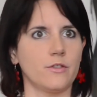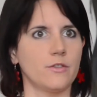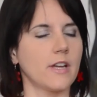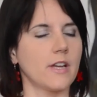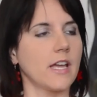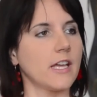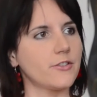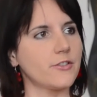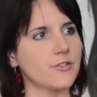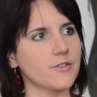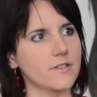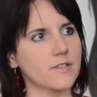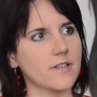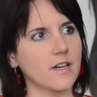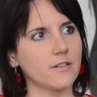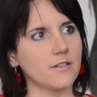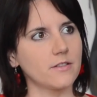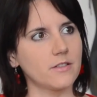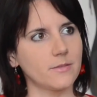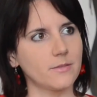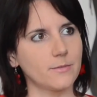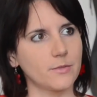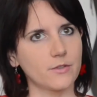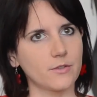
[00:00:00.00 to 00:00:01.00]
location
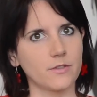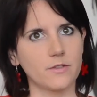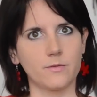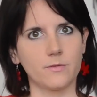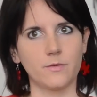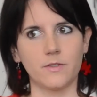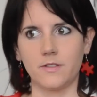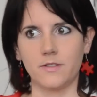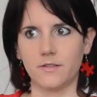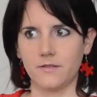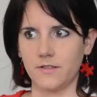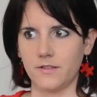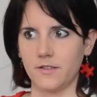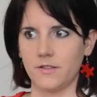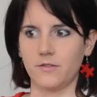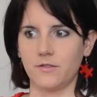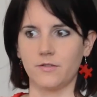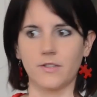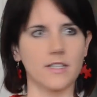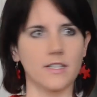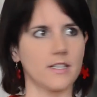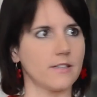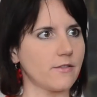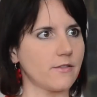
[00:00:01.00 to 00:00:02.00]
scouting because we need to
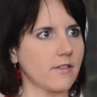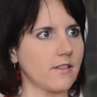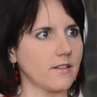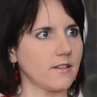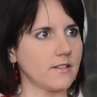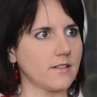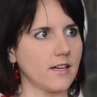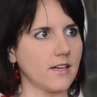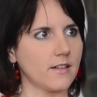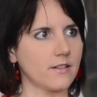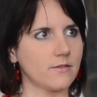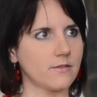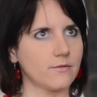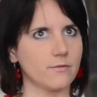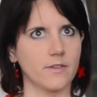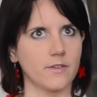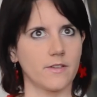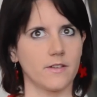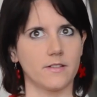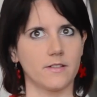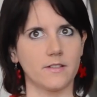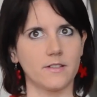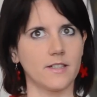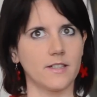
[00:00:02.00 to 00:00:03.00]
get everything done
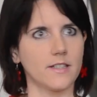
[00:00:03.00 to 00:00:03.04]
within the